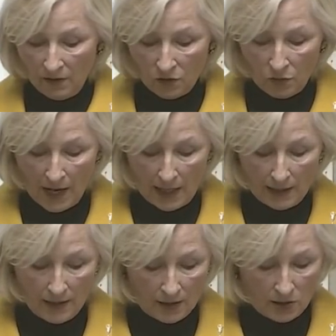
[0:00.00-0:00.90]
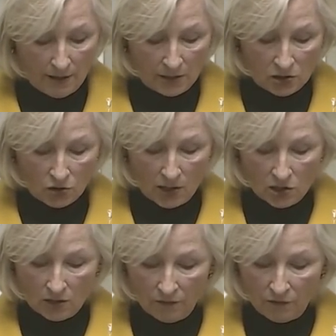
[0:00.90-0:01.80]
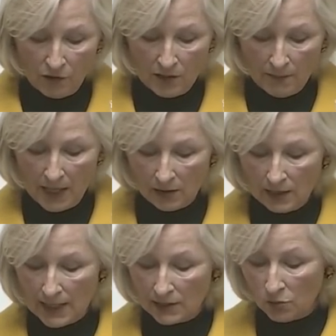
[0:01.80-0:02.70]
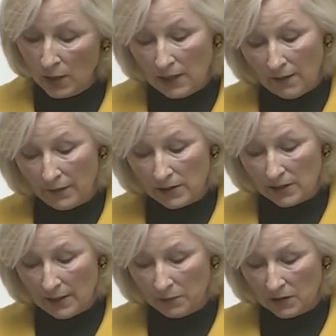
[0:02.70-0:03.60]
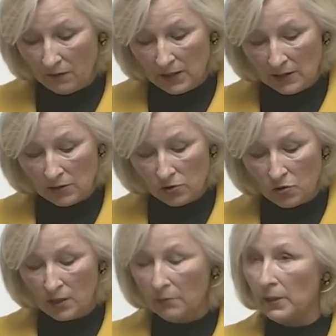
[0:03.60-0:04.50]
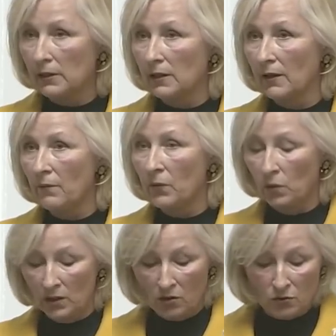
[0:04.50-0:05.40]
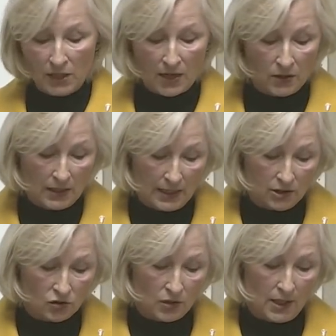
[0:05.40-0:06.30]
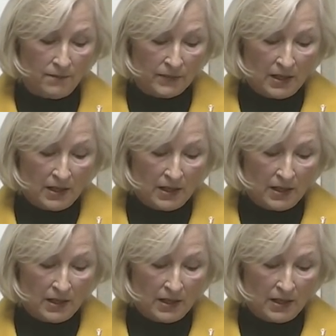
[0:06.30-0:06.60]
The rally, the demonstration of freedom held last week on the steps of this historic building will go down in history